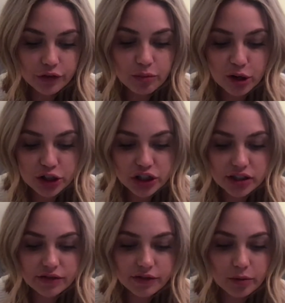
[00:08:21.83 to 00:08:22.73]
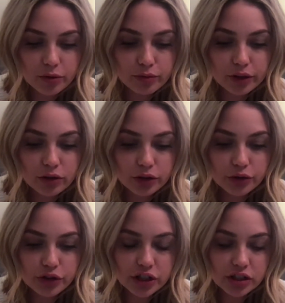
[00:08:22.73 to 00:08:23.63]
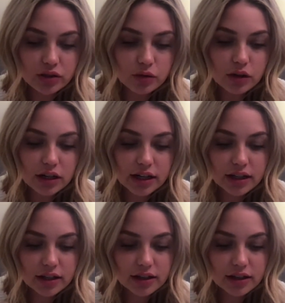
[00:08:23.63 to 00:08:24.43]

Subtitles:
you purchased from a real Gucci store,